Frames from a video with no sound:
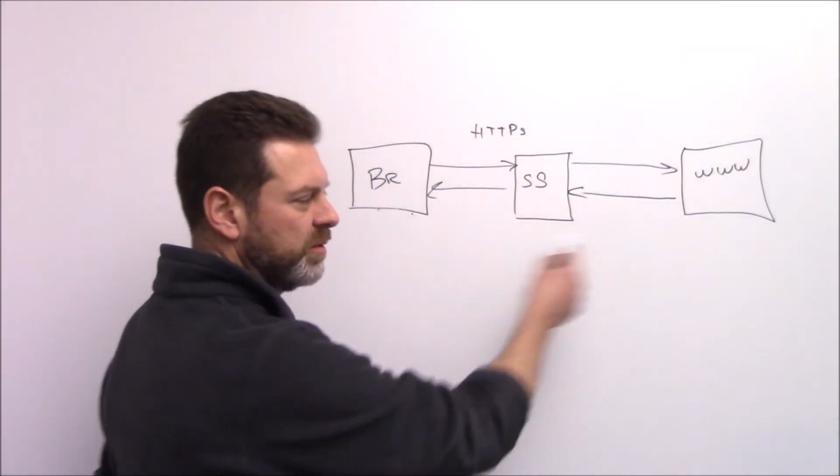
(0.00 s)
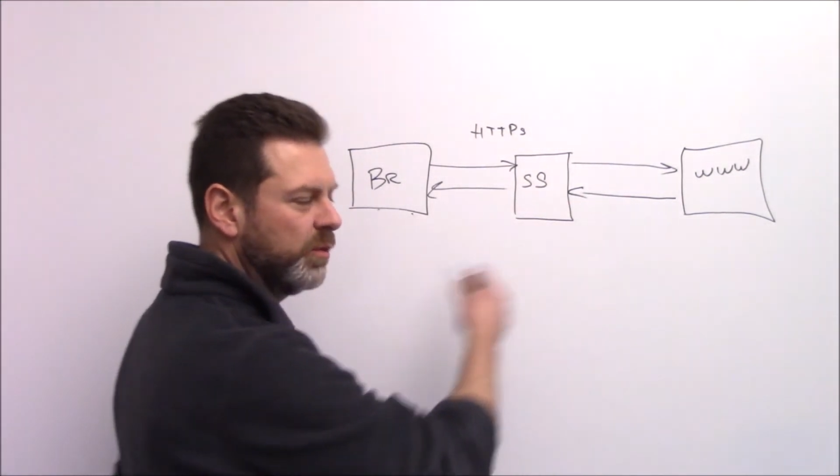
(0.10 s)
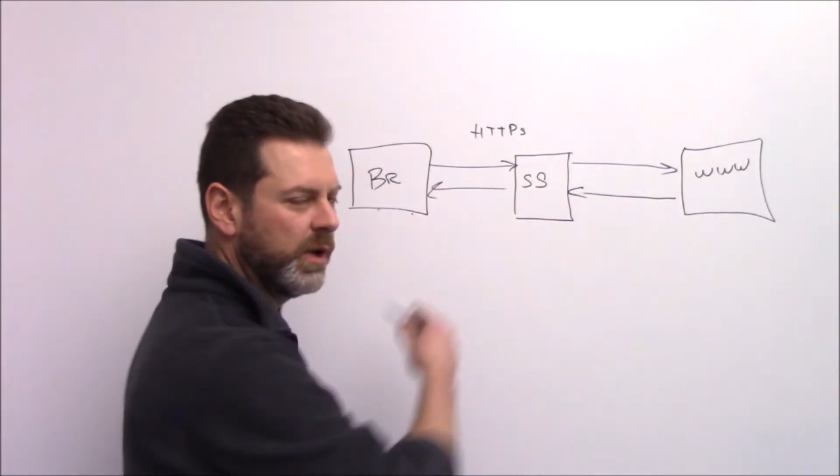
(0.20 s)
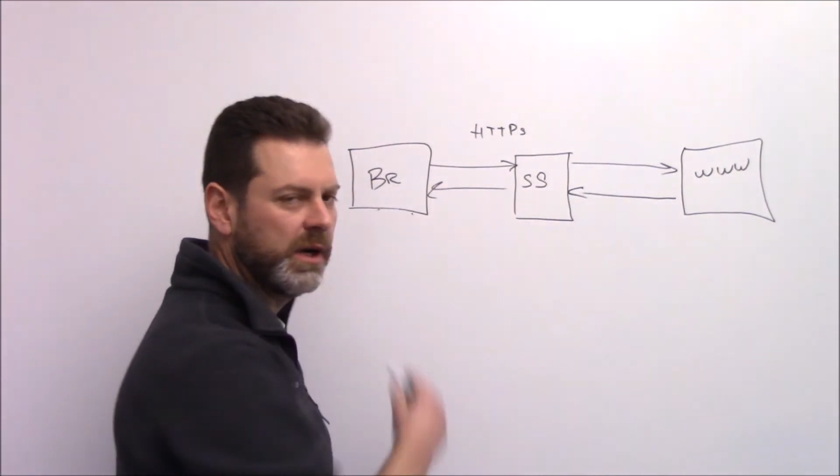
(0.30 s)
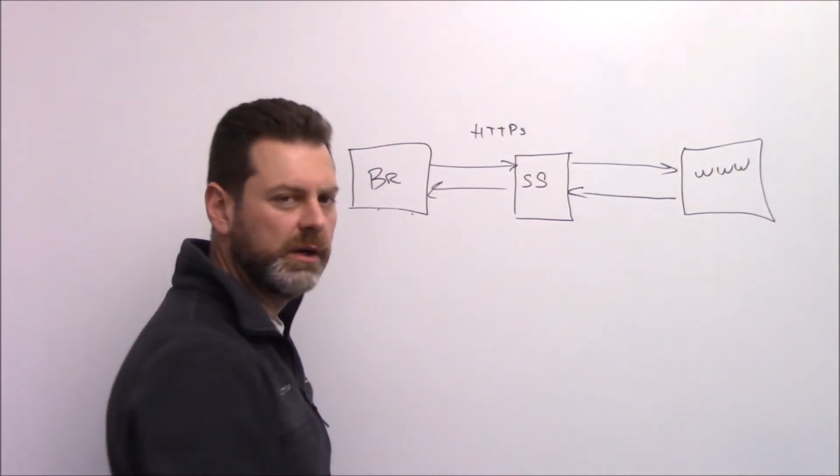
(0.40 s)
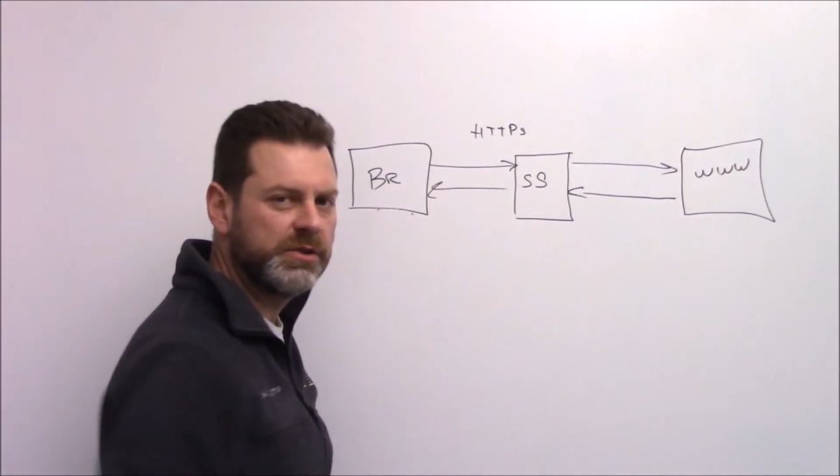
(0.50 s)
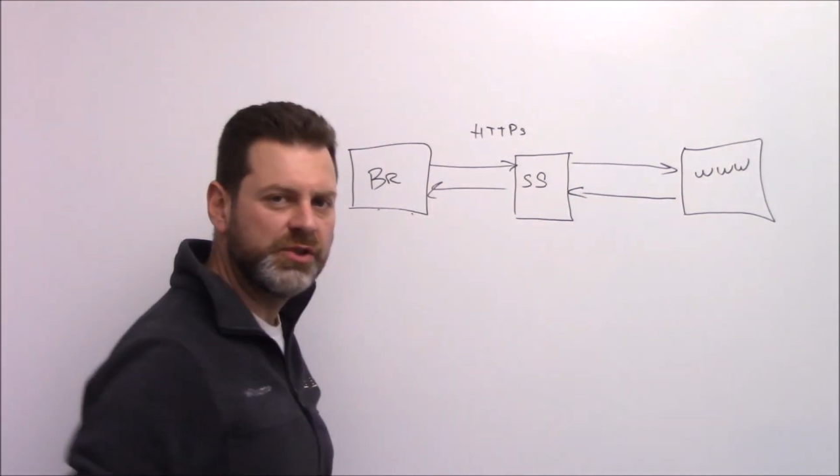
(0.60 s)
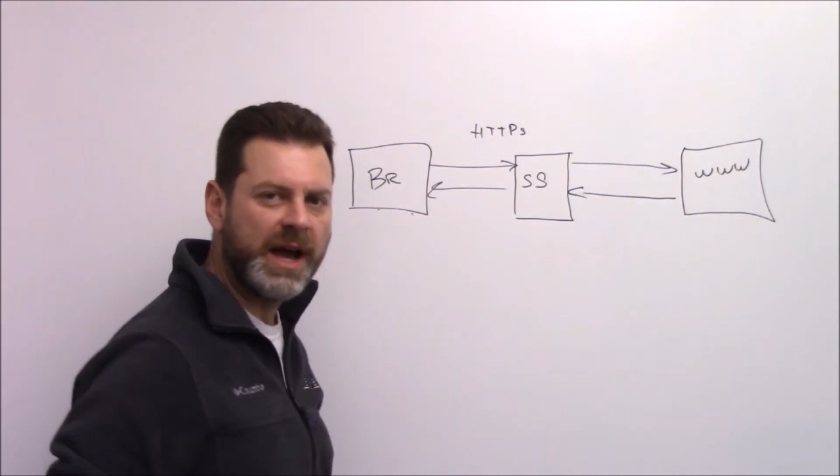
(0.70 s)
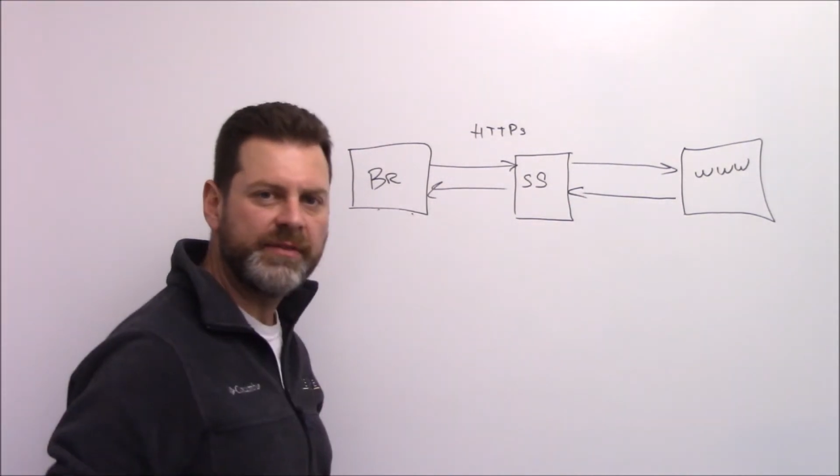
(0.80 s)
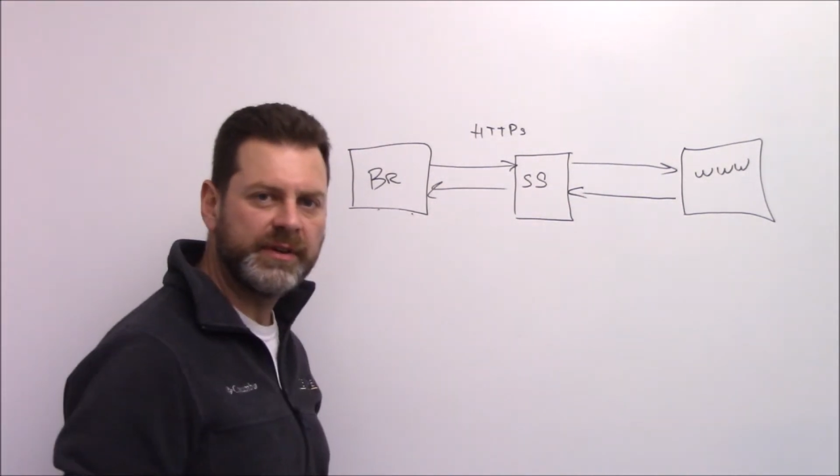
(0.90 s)
where
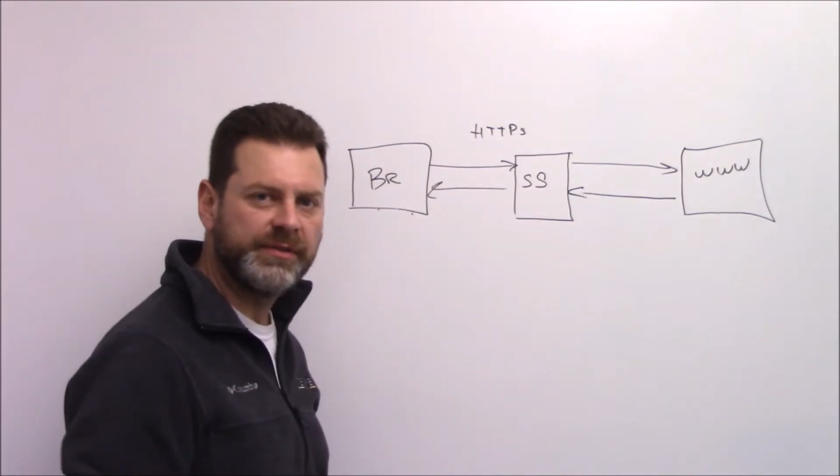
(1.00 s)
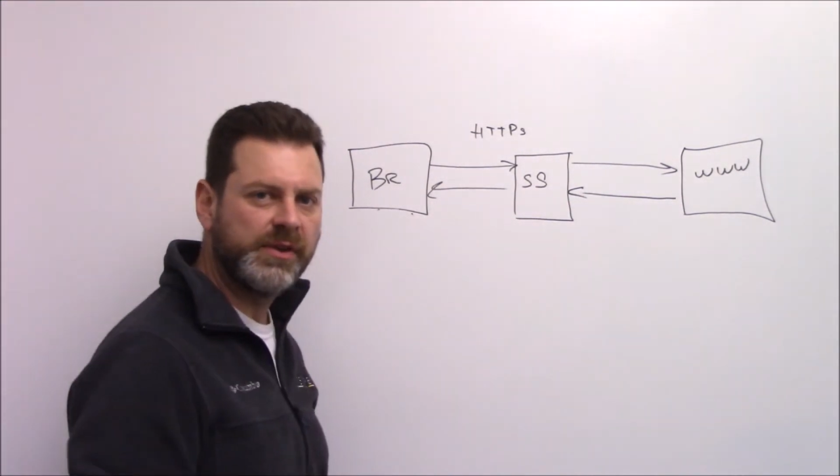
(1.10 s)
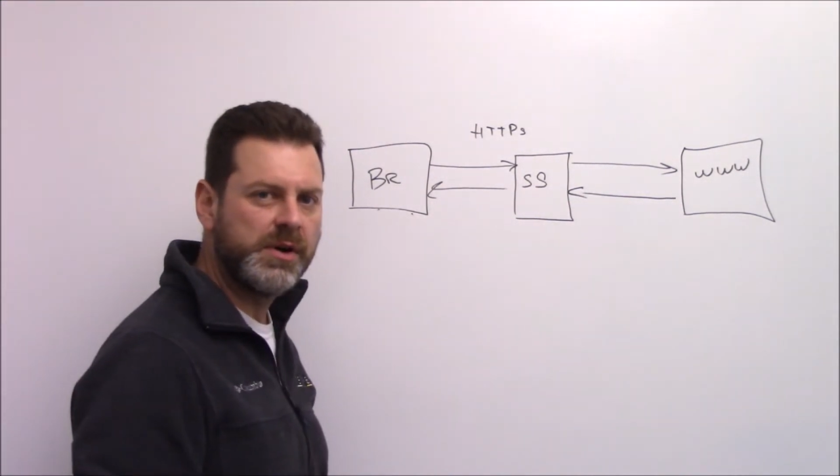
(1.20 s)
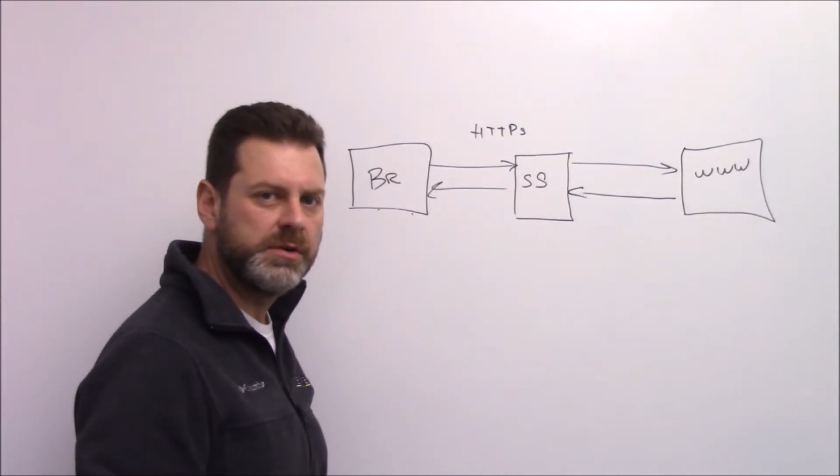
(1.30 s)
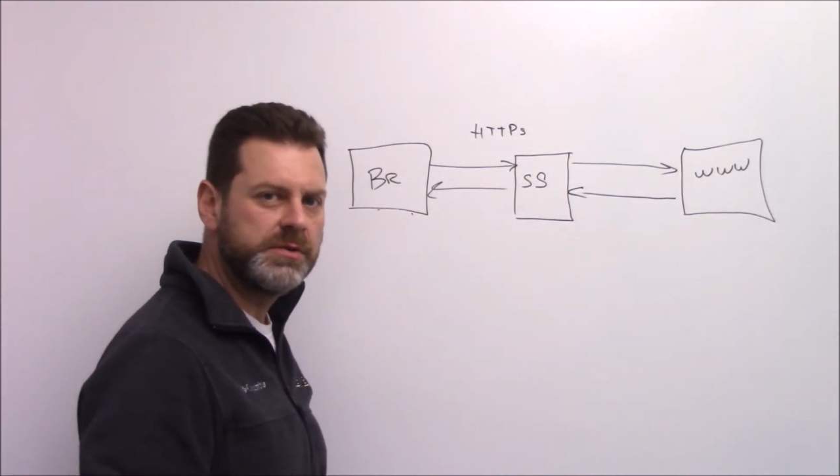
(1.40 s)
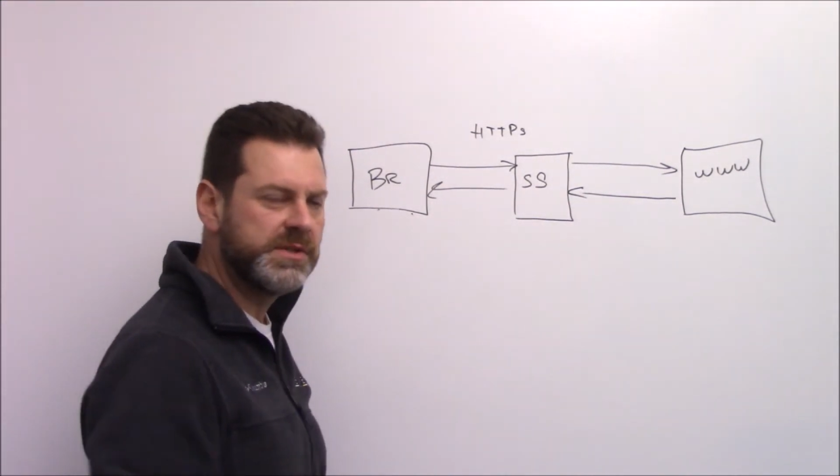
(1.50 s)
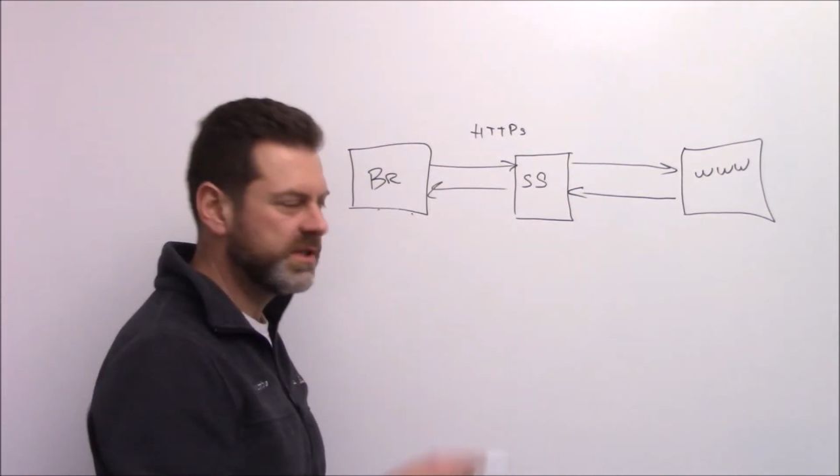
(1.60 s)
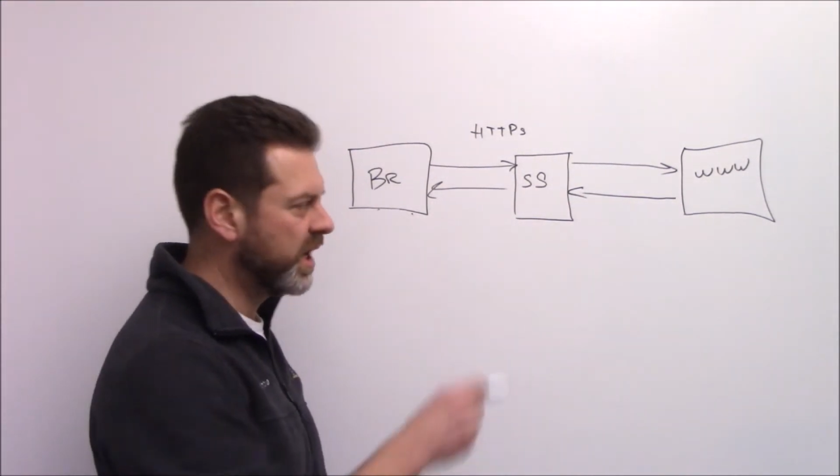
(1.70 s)
traffic flows